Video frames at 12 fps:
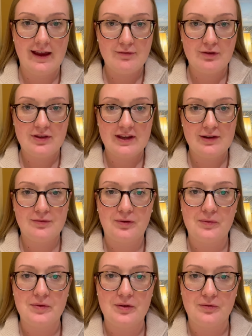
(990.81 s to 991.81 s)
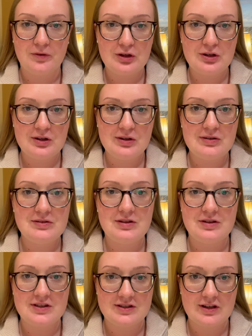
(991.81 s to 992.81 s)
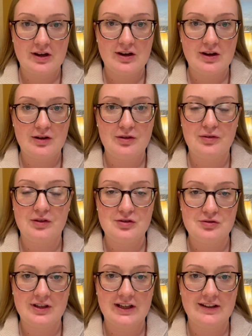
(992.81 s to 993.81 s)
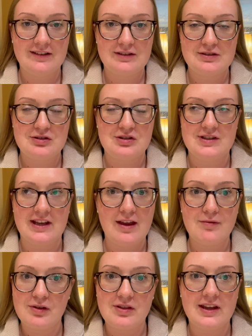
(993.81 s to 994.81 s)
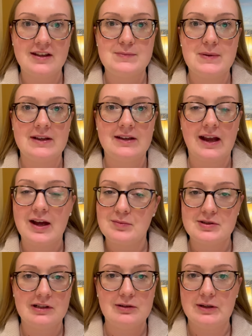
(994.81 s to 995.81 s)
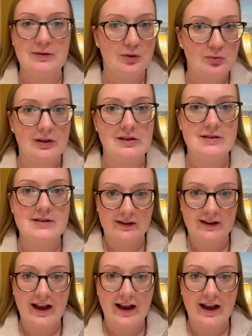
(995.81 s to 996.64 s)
Everything from the food, the staff, the drinks, just everything has been absolutely faultless.